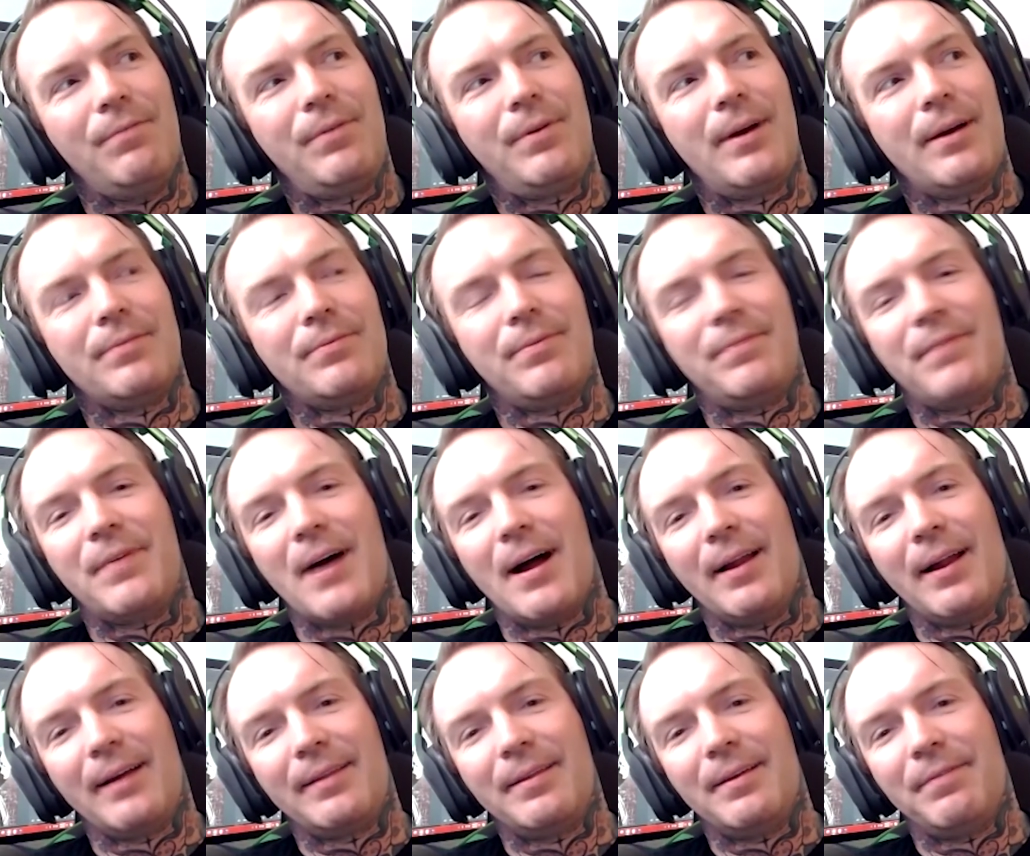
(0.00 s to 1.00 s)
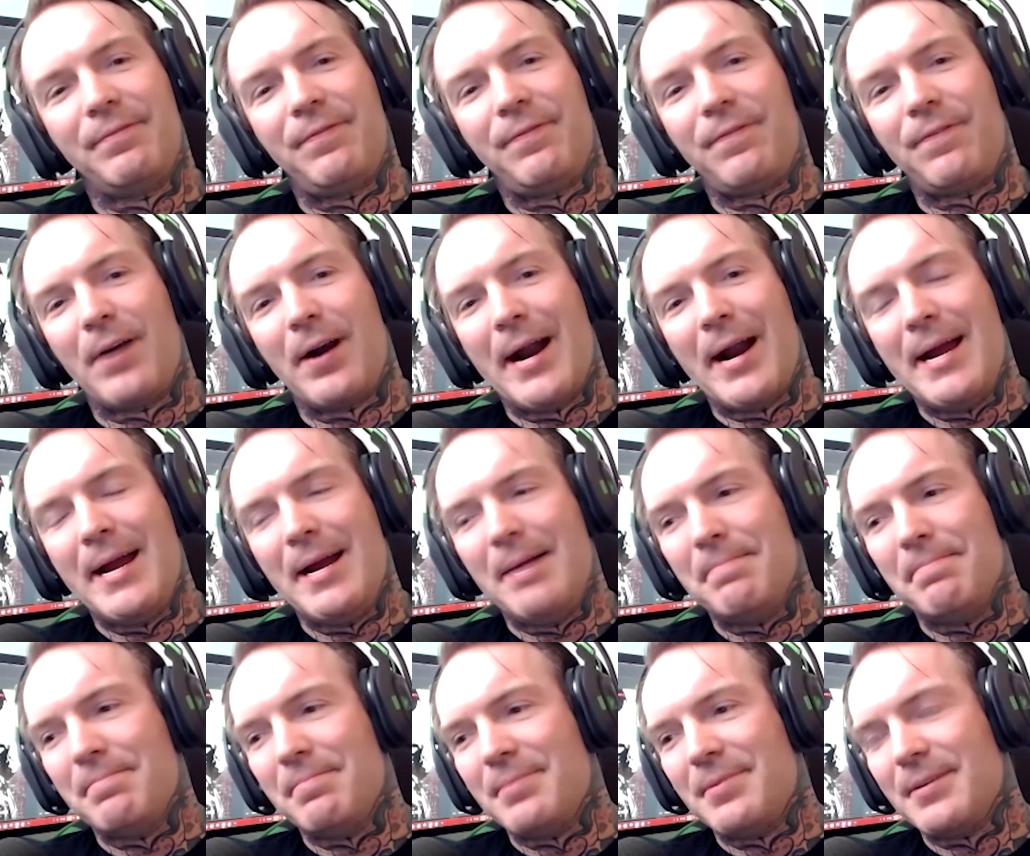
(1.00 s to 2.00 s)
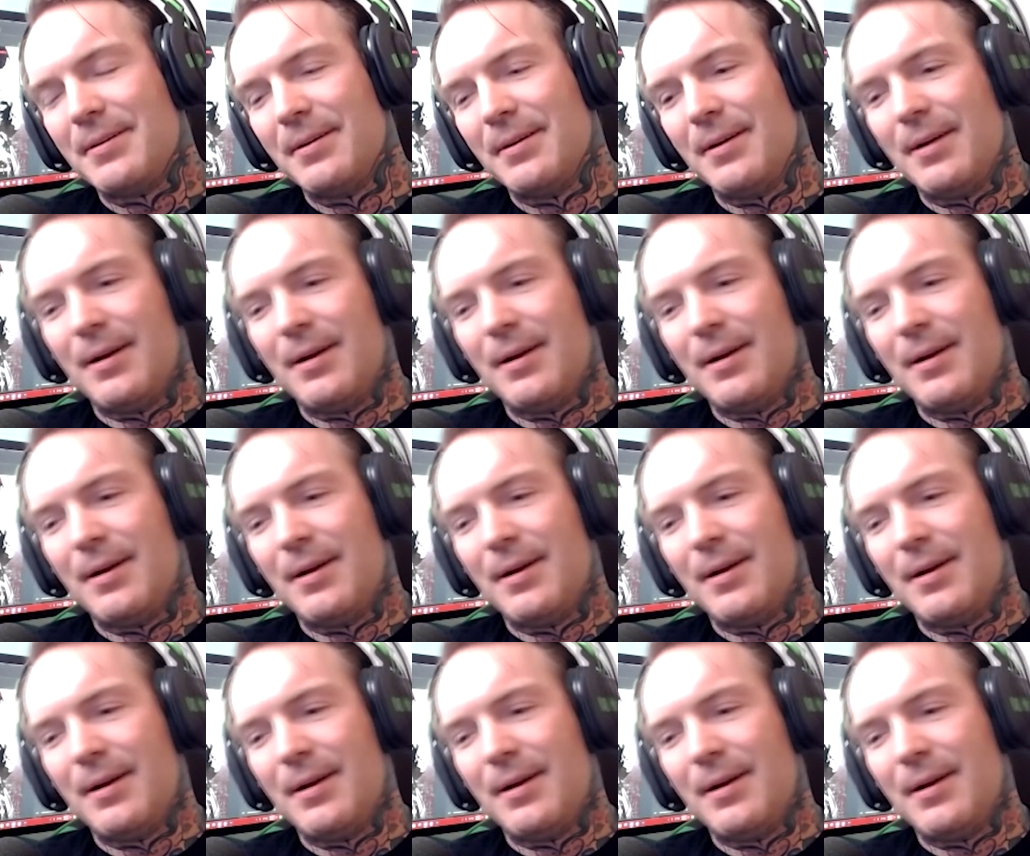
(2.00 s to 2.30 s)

because we've got like the framed